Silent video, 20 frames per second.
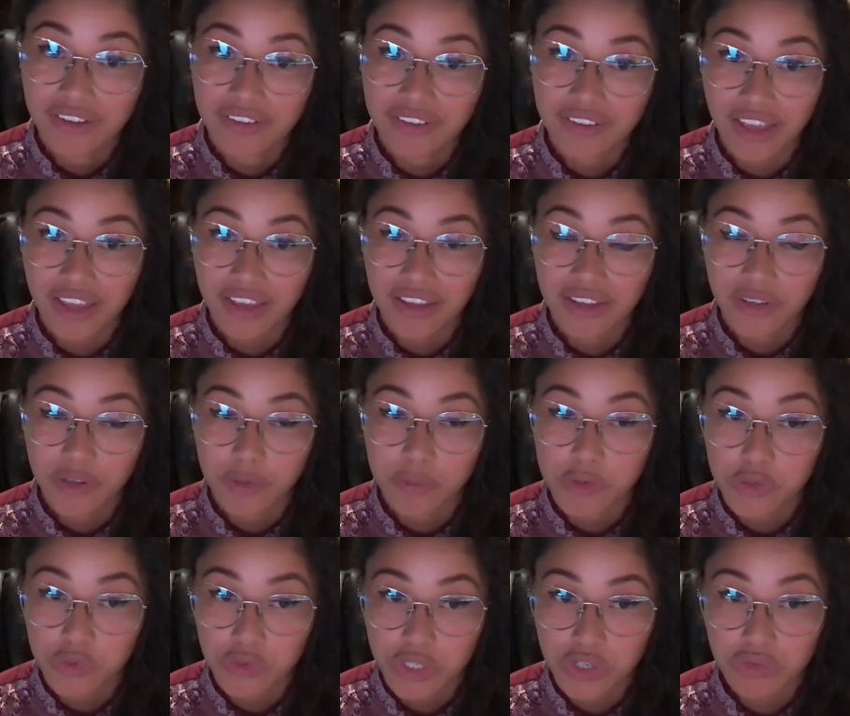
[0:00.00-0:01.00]
Okay. I'm
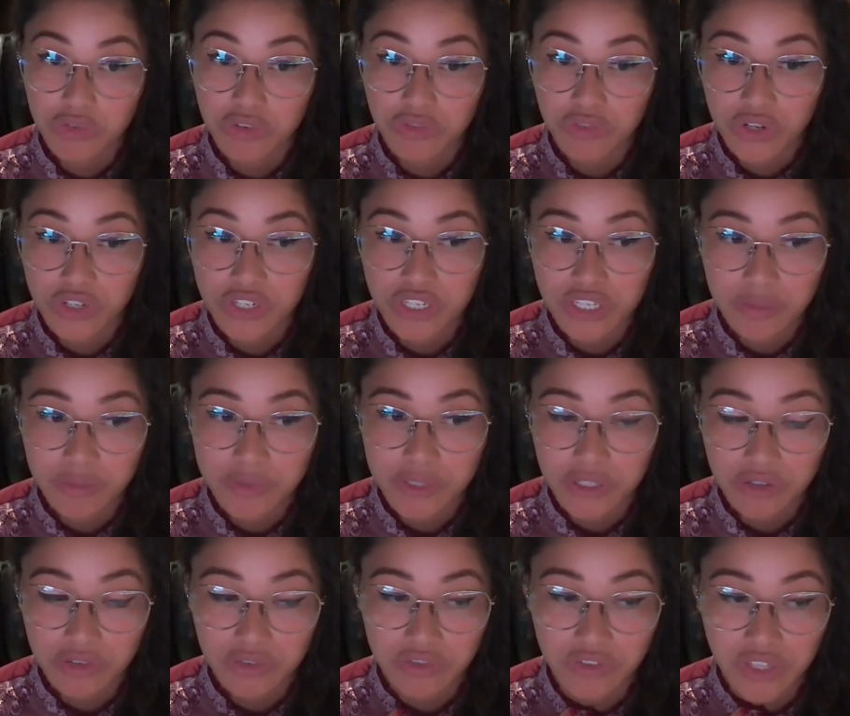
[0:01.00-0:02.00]
sure he referred to
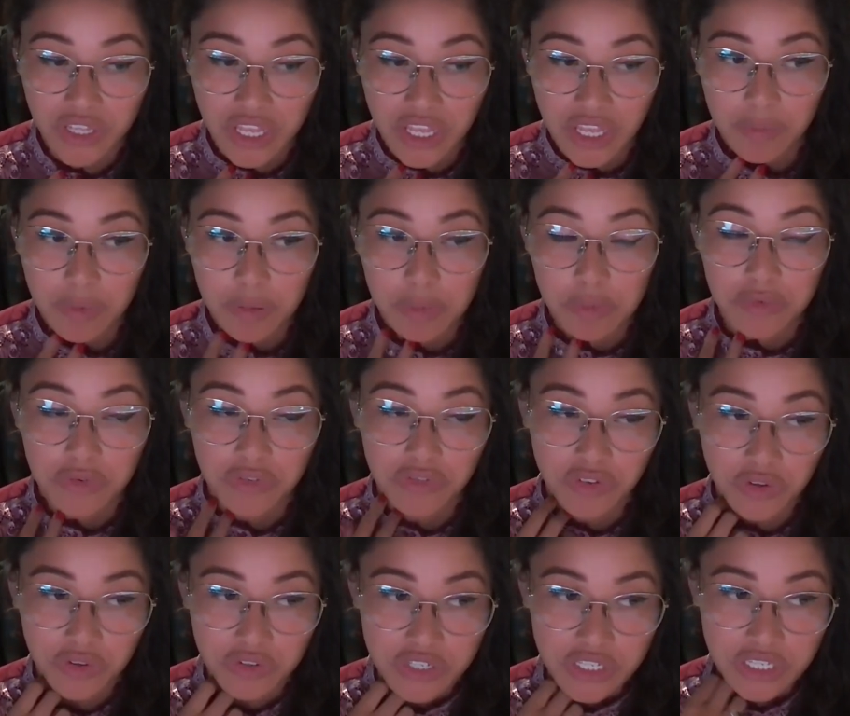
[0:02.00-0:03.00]
himself. People
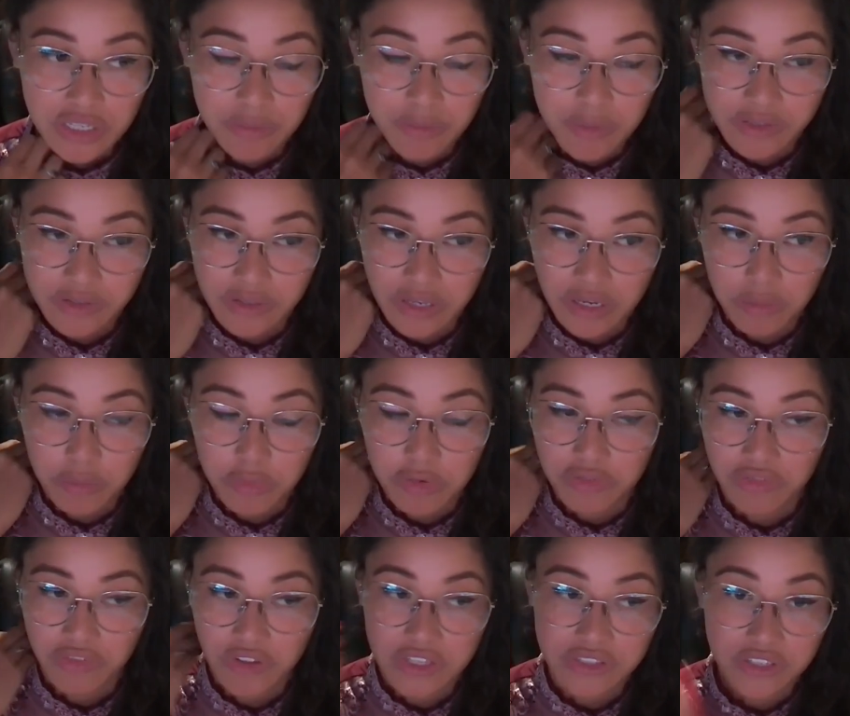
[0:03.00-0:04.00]
referred to him as like
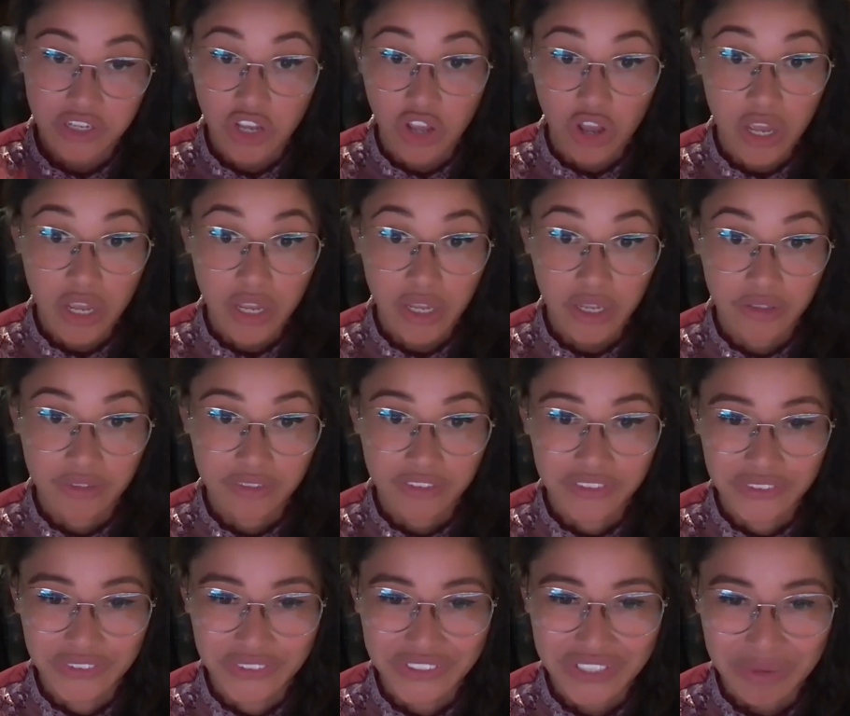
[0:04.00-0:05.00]
Professor Guy
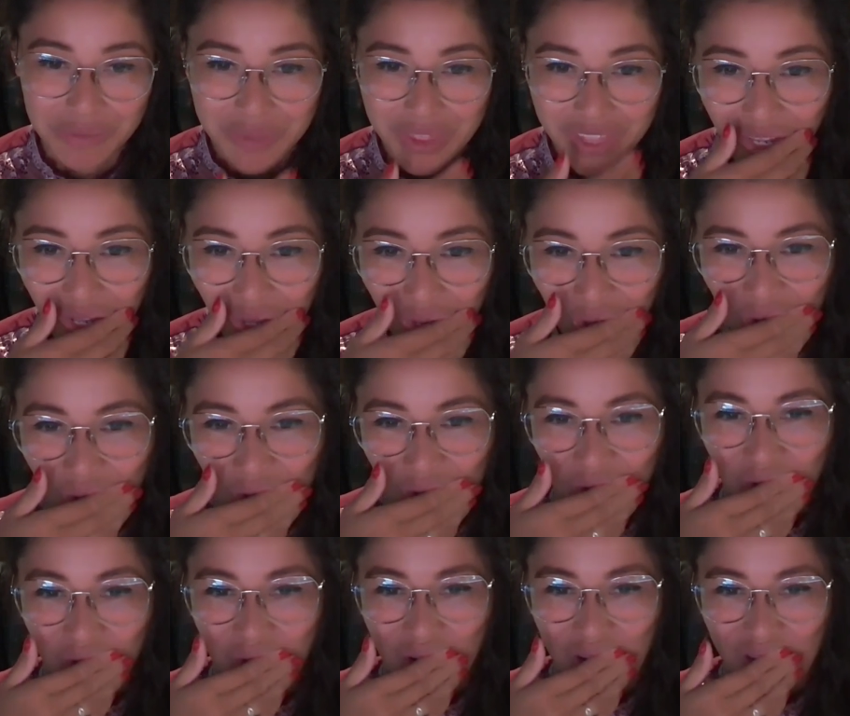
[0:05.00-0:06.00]
or something,
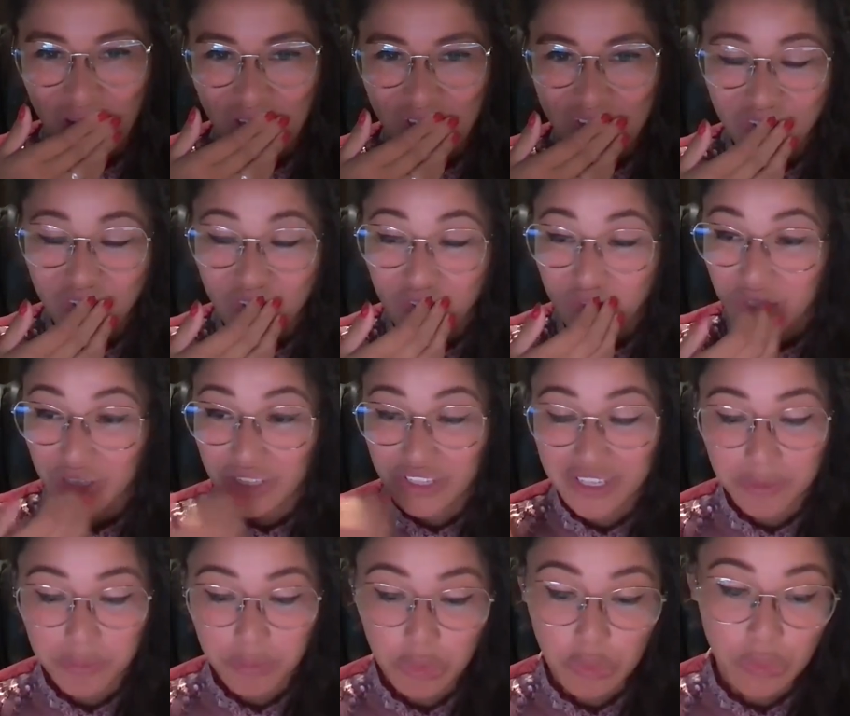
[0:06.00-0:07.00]
right? Because he was a really
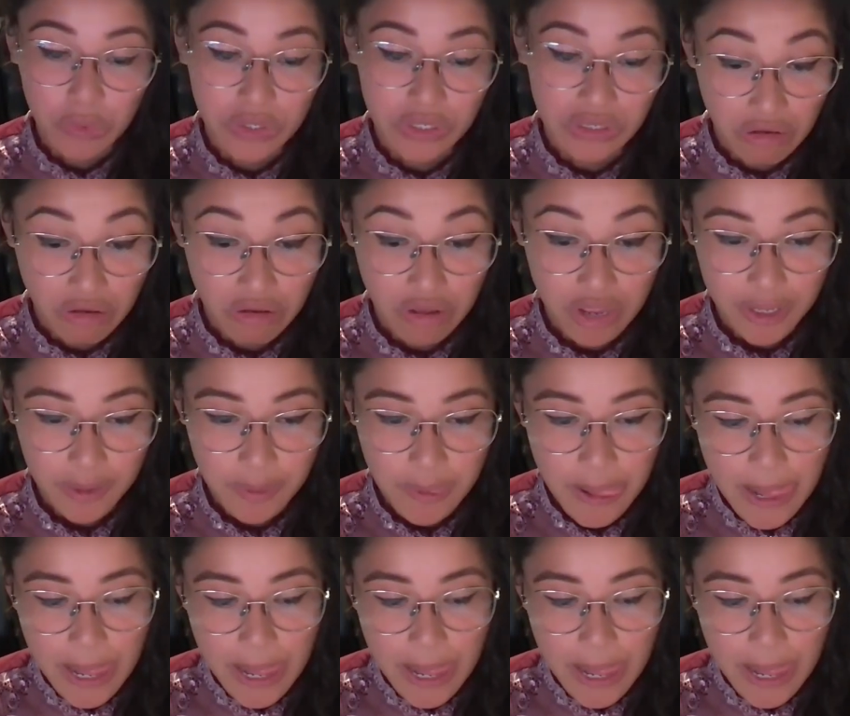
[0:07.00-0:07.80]
important guy.